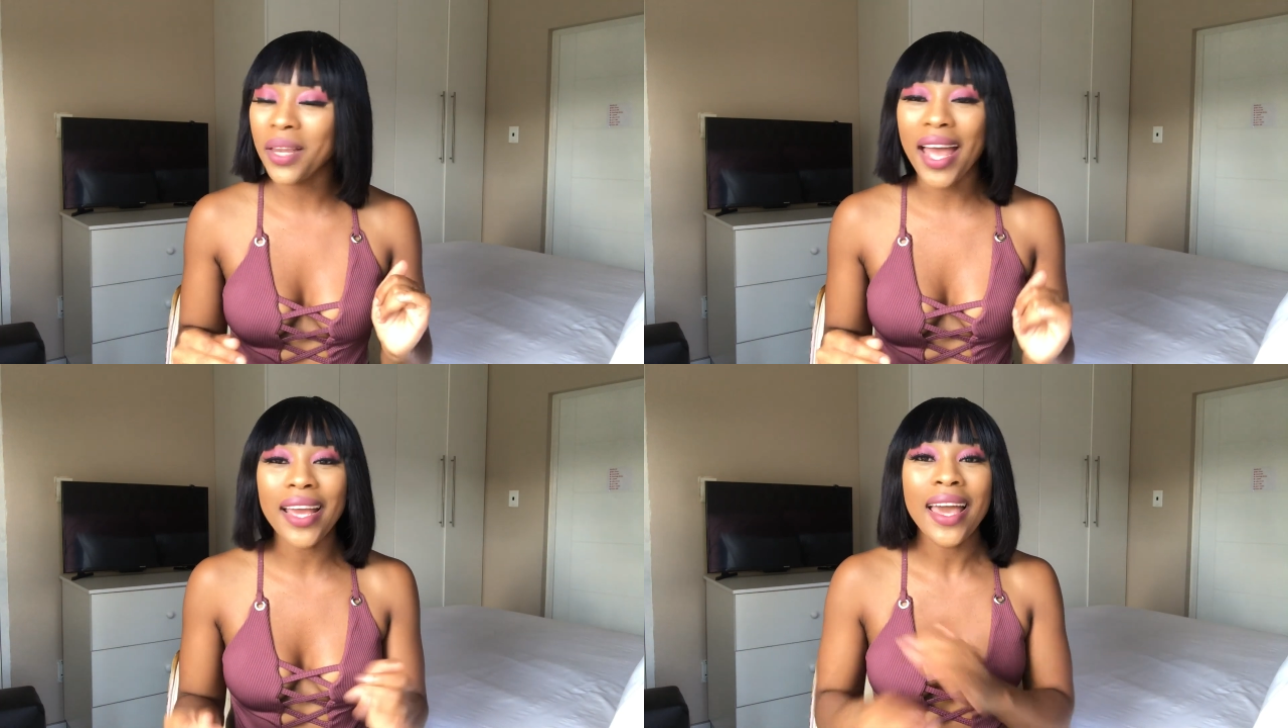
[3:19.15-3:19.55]

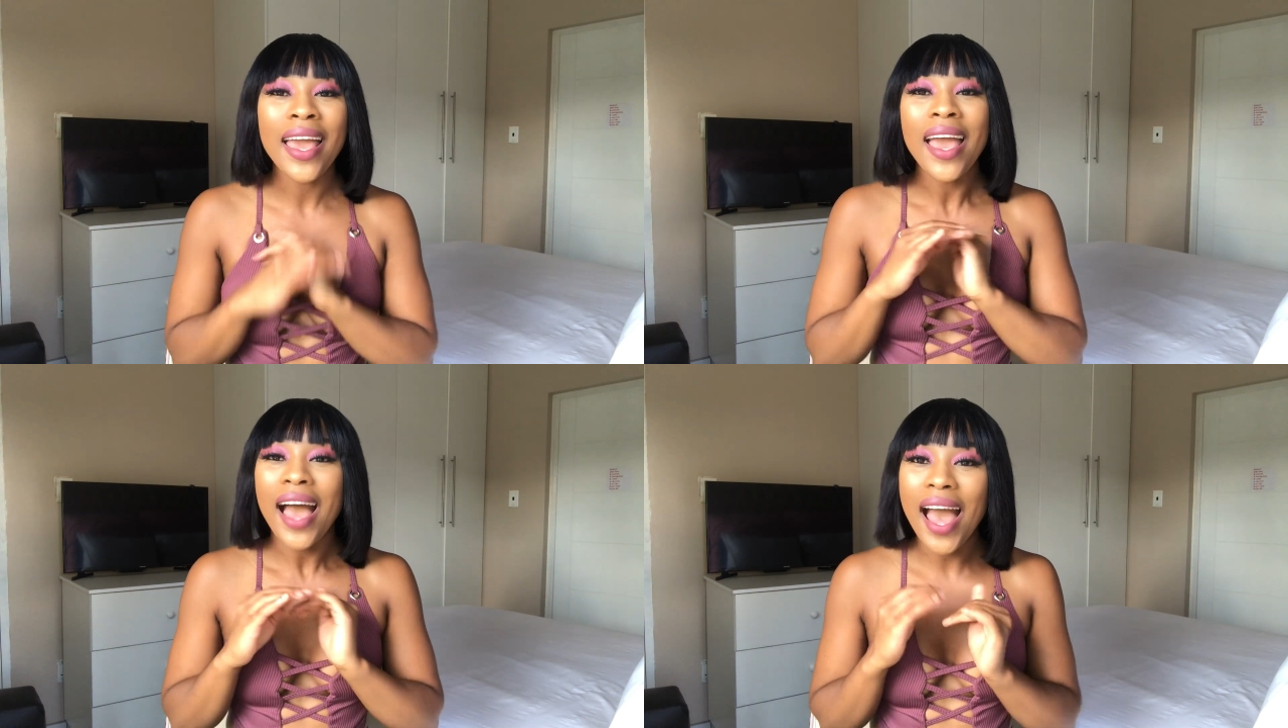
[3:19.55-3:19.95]
Like,
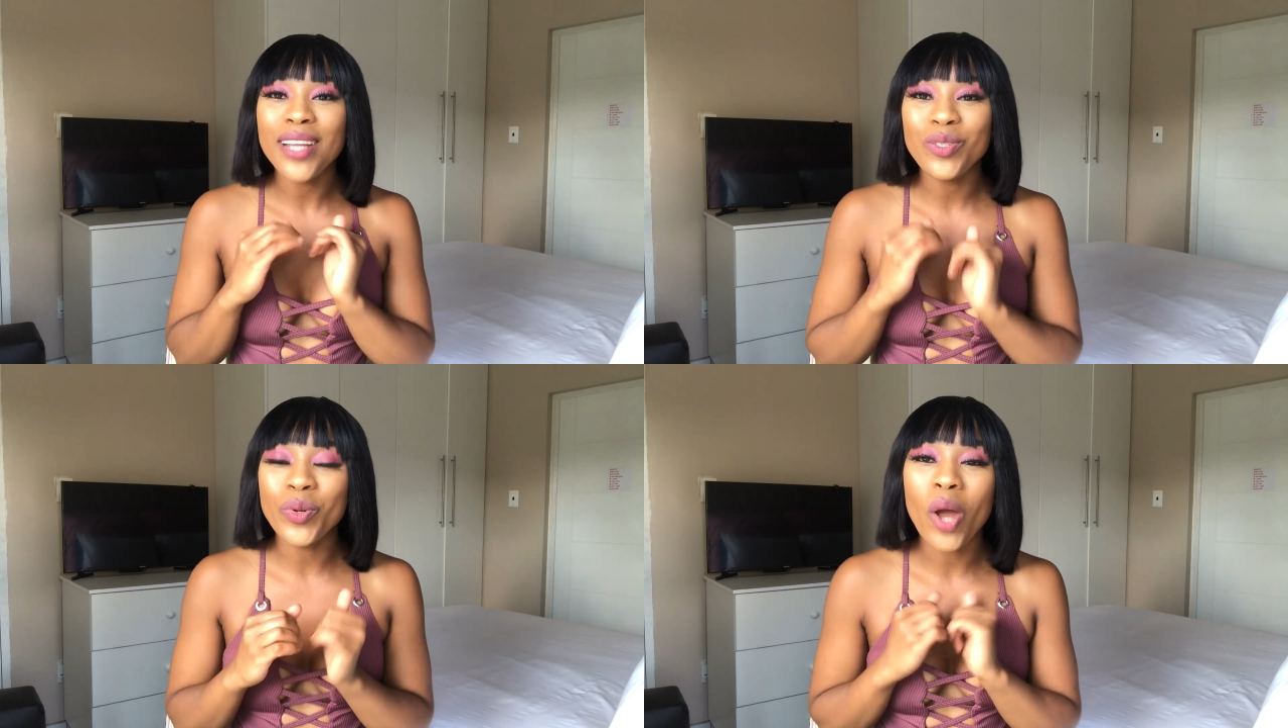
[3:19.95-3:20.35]
I
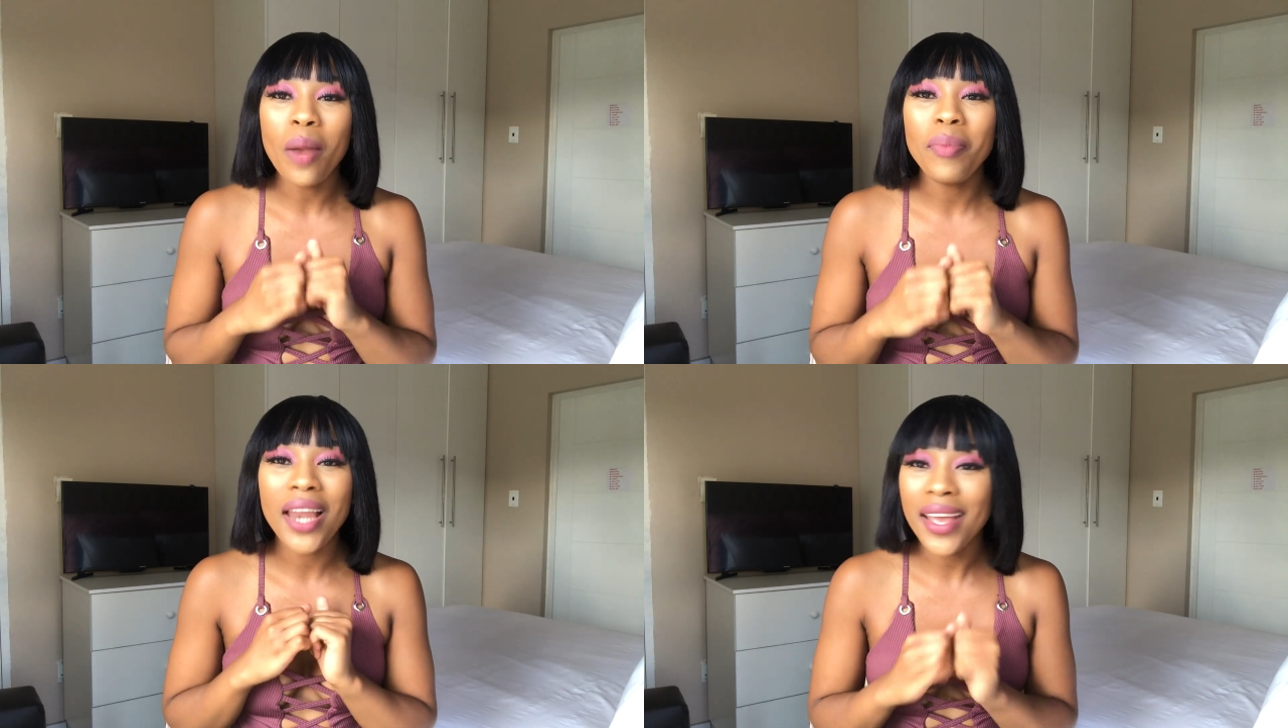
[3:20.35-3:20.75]
do
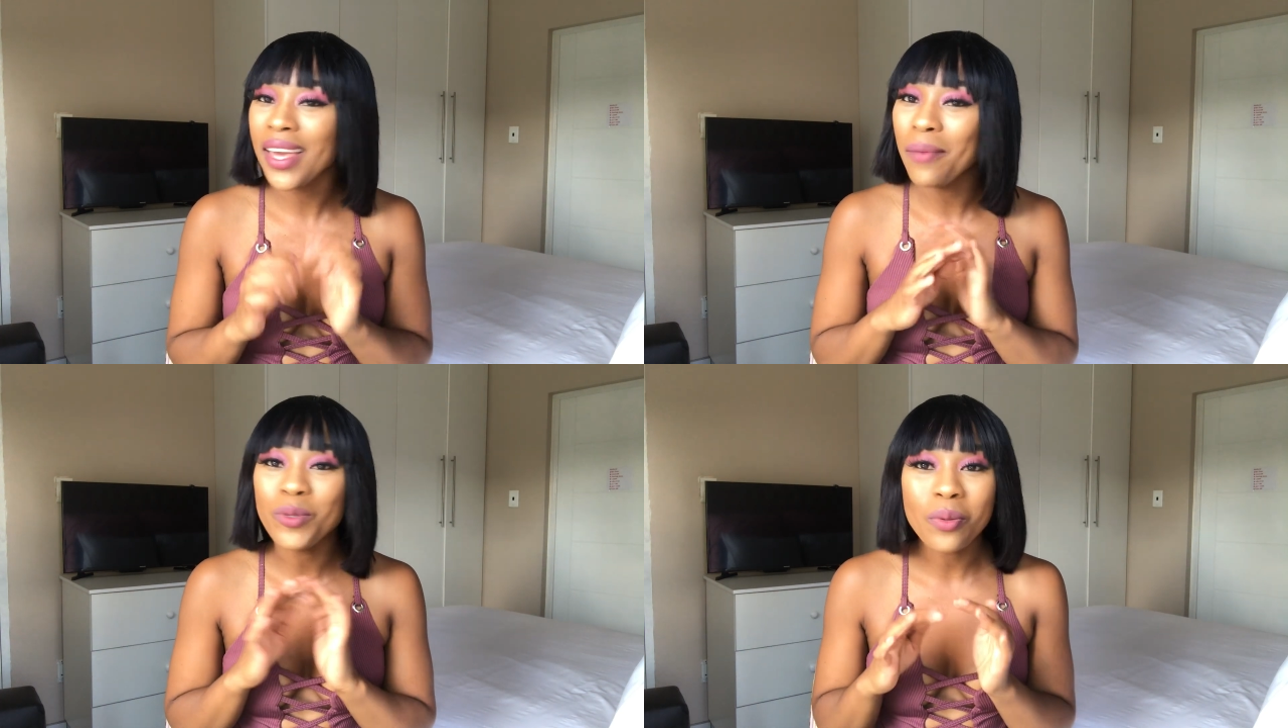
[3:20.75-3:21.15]
not play
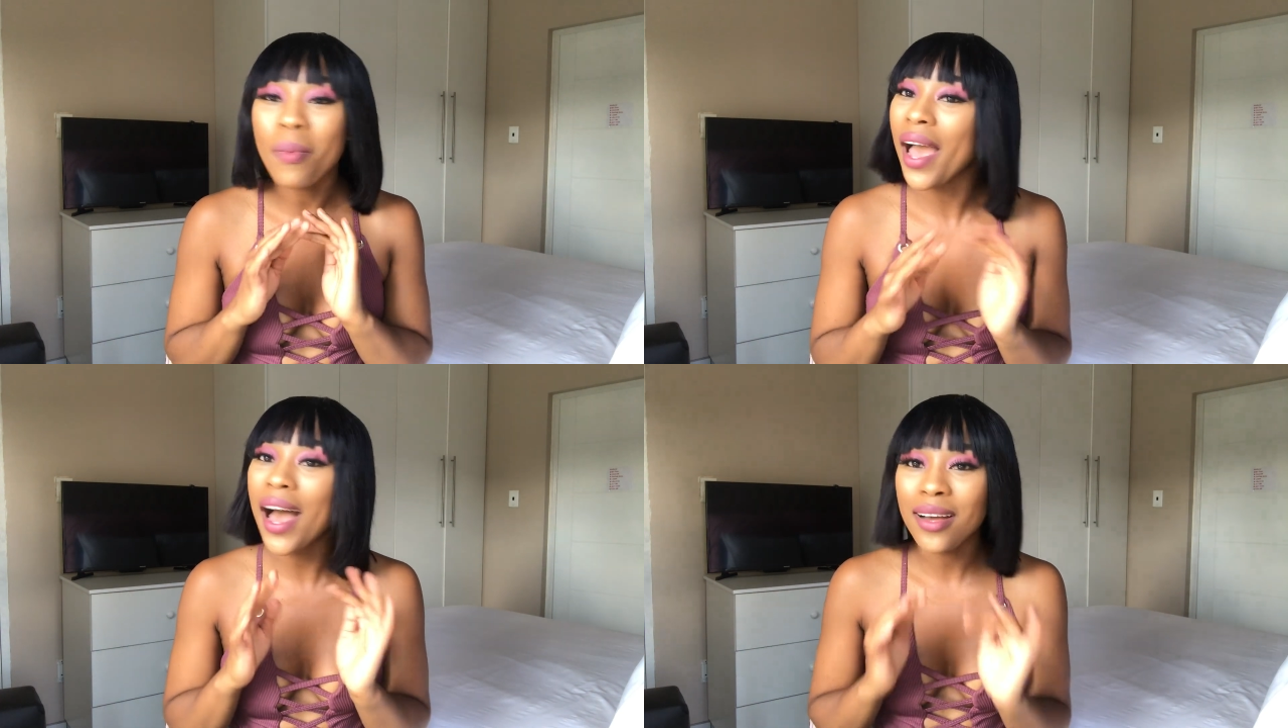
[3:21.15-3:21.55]
games with
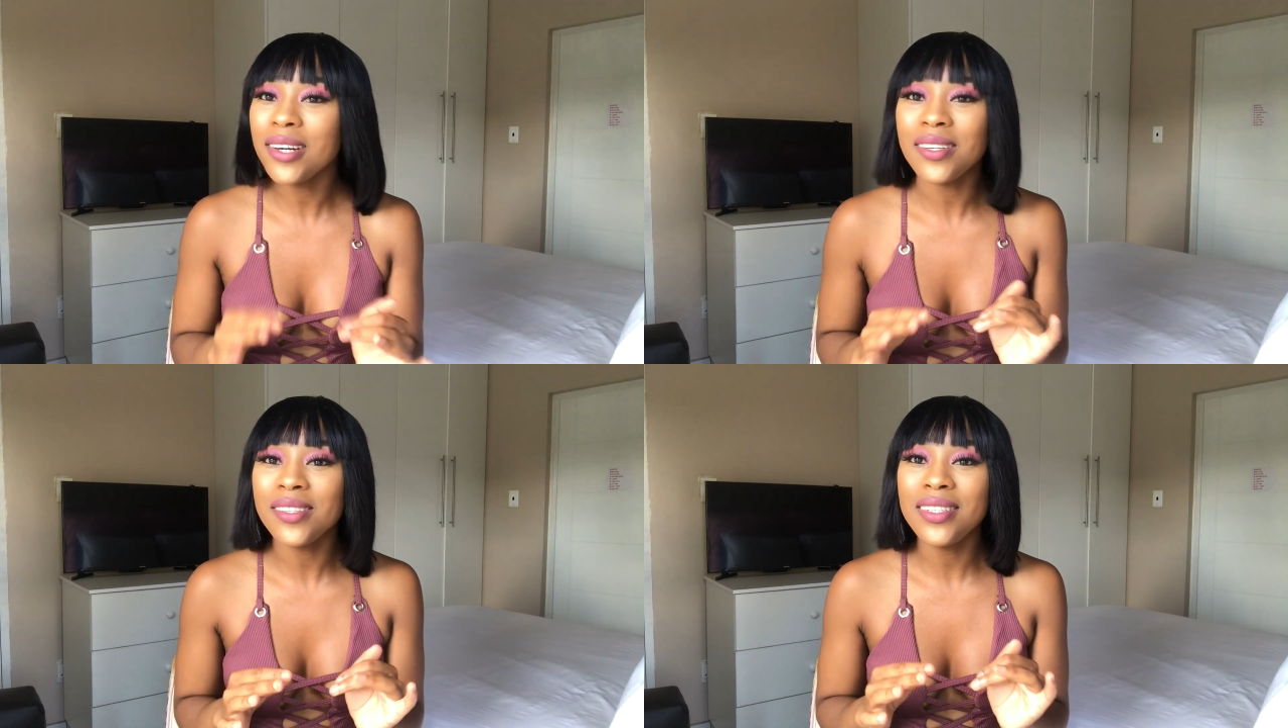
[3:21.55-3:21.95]
my
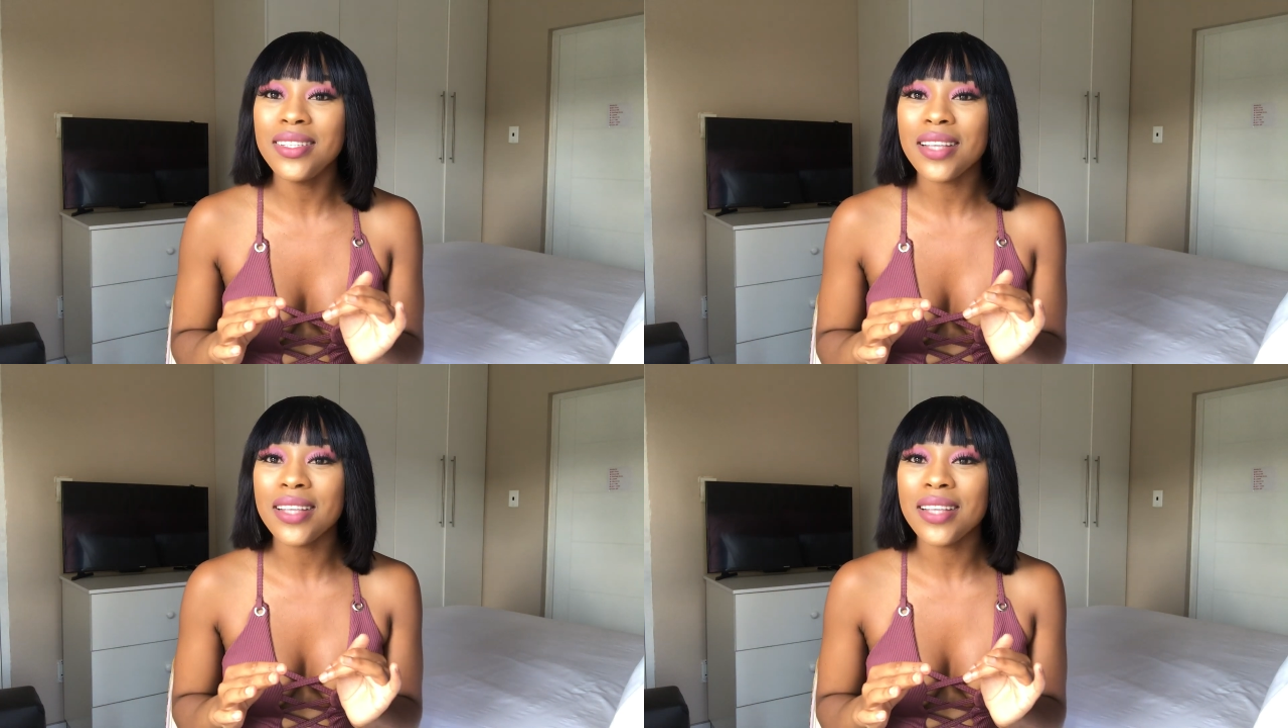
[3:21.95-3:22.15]
uncles.